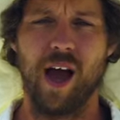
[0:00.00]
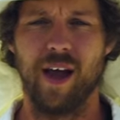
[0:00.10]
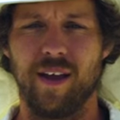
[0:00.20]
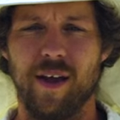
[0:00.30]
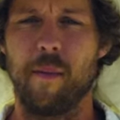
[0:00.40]

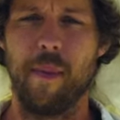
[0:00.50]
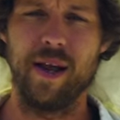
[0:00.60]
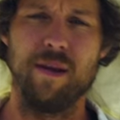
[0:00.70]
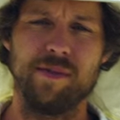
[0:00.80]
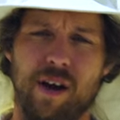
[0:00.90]
Hi, my
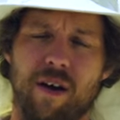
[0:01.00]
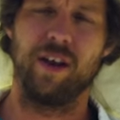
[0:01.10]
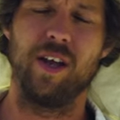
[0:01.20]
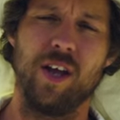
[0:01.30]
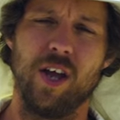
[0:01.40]
name is Erik.
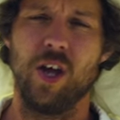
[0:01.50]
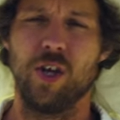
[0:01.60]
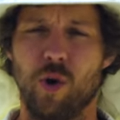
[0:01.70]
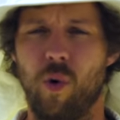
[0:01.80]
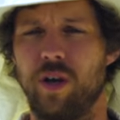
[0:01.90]

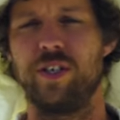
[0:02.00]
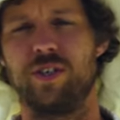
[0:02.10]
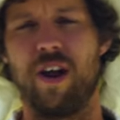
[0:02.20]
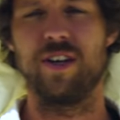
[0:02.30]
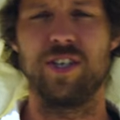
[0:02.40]
You're watching
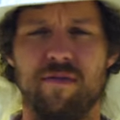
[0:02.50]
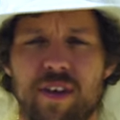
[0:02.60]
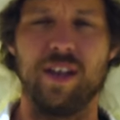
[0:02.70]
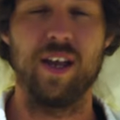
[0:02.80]
Skratch TV,